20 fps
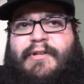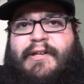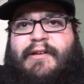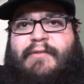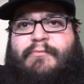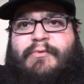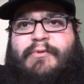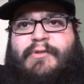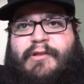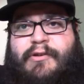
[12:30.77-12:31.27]
like
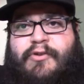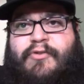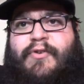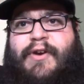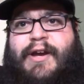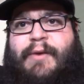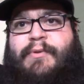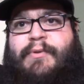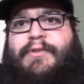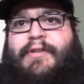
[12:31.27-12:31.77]
the
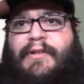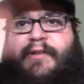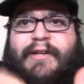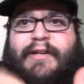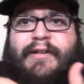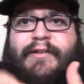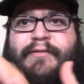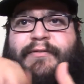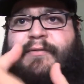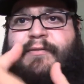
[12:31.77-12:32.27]
crate with the
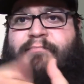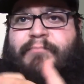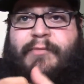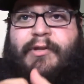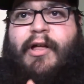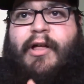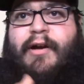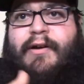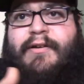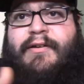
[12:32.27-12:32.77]
lid and
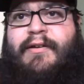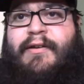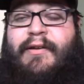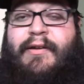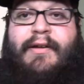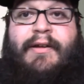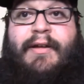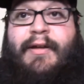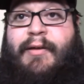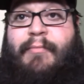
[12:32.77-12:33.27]
lock,
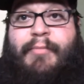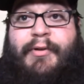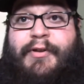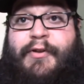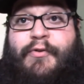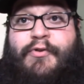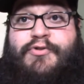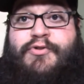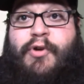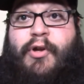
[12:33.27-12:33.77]
but
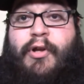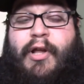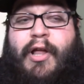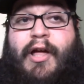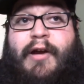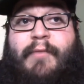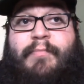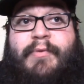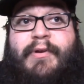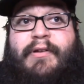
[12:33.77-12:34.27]
there was no
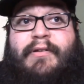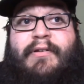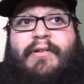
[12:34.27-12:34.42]
lock. But